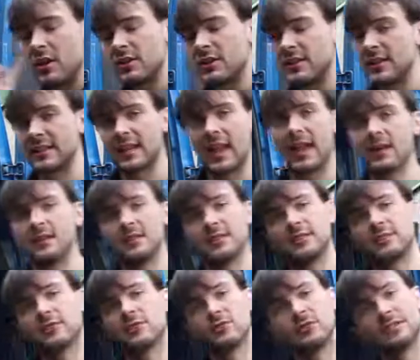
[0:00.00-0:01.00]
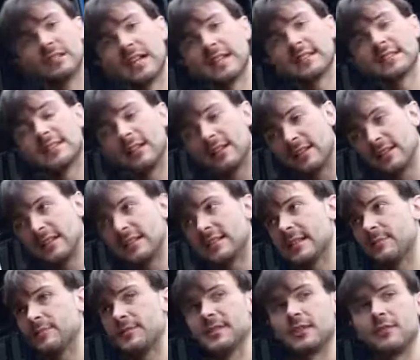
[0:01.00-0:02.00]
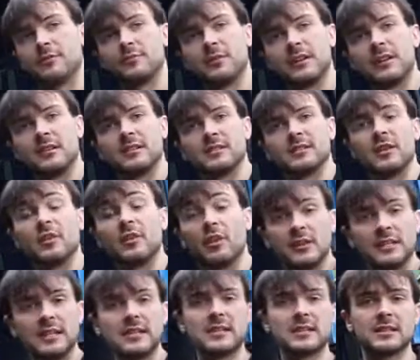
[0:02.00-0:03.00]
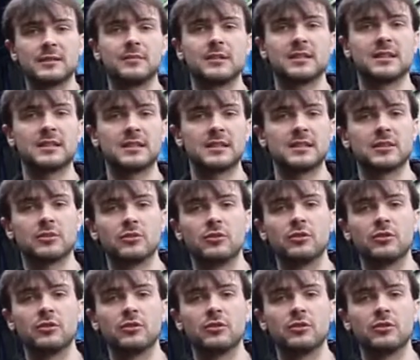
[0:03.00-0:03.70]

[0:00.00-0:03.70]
going to tackle the other ones, lads, not in this episode, because I think this is